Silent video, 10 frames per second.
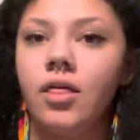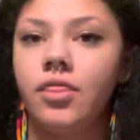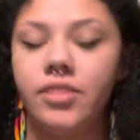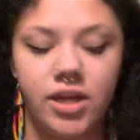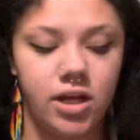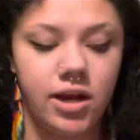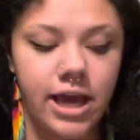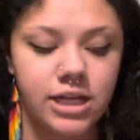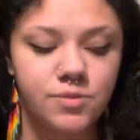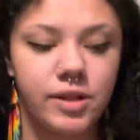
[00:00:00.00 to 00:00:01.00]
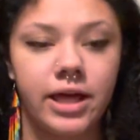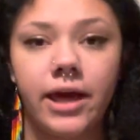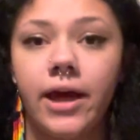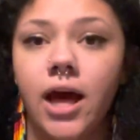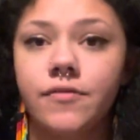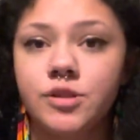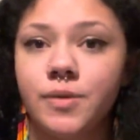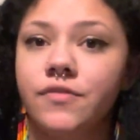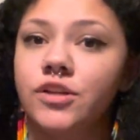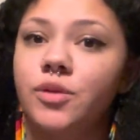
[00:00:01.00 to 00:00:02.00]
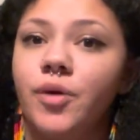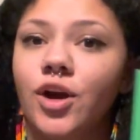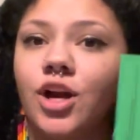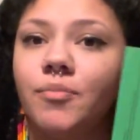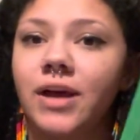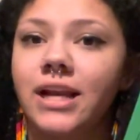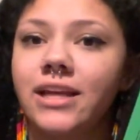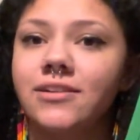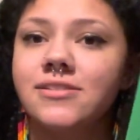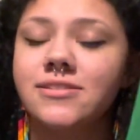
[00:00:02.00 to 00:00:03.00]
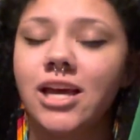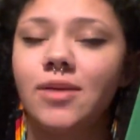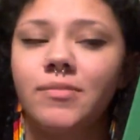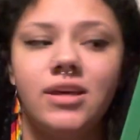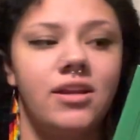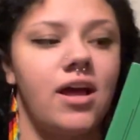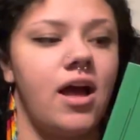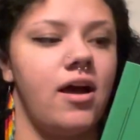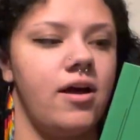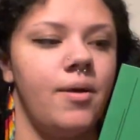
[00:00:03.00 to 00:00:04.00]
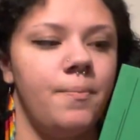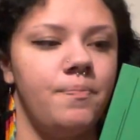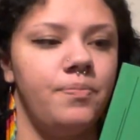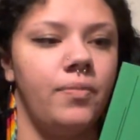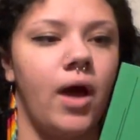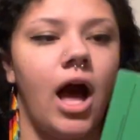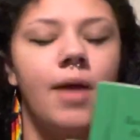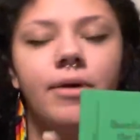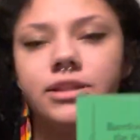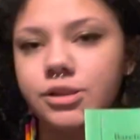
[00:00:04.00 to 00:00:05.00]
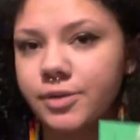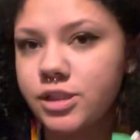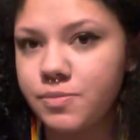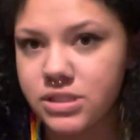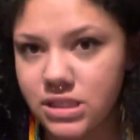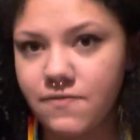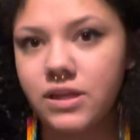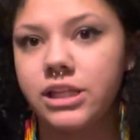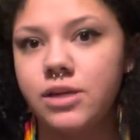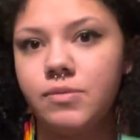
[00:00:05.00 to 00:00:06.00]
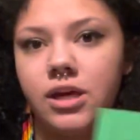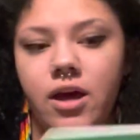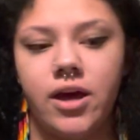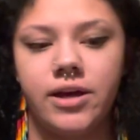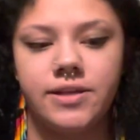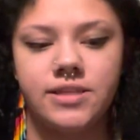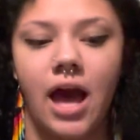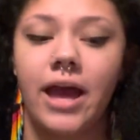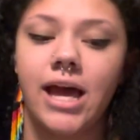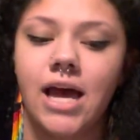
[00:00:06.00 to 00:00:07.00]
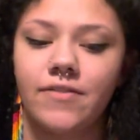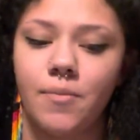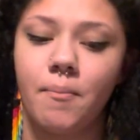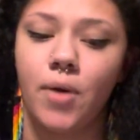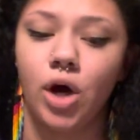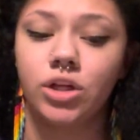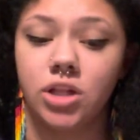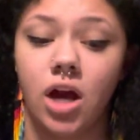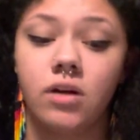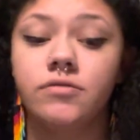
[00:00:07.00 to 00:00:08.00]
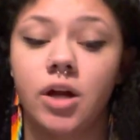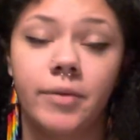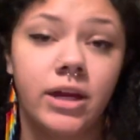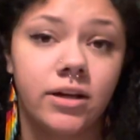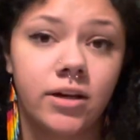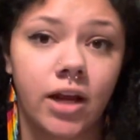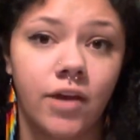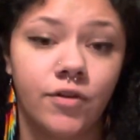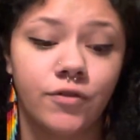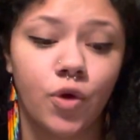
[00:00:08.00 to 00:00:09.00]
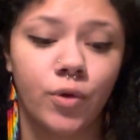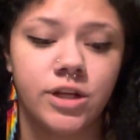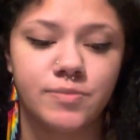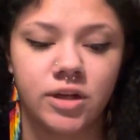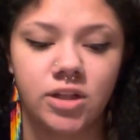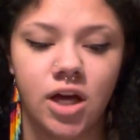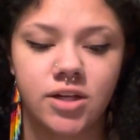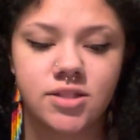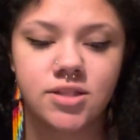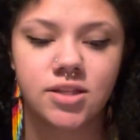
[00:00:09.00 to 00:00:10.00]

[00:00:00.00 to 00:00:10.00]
the next play I have is Barefoot in the Park by Neil Simon. I bought this play specifically because I have a monologue from it. I have one of Corey's monologues.